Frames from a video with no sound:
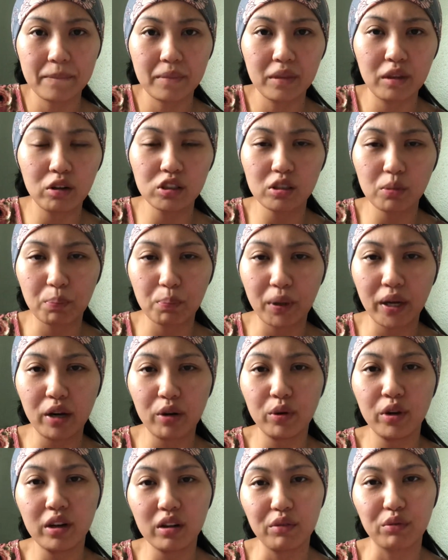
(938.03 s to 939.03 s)
There's a
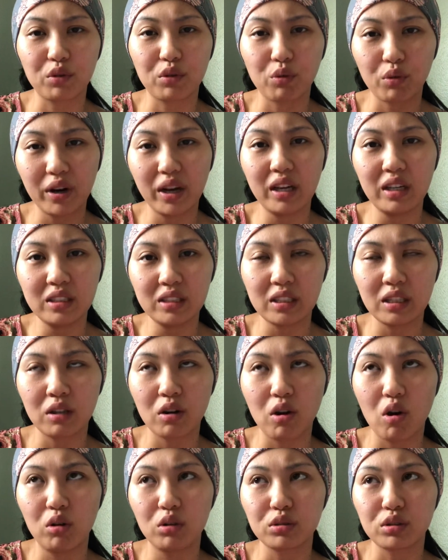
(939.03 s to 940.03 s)
period of grace and
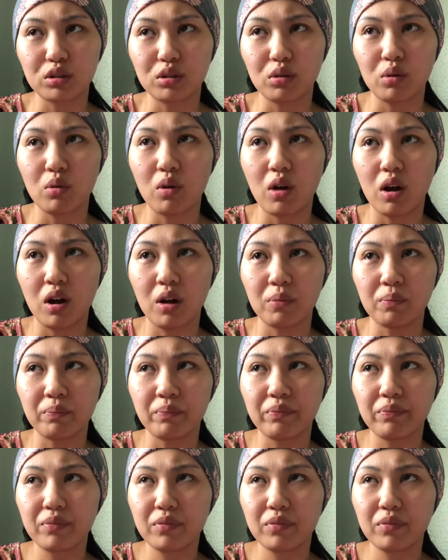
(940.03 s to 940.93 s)
also um,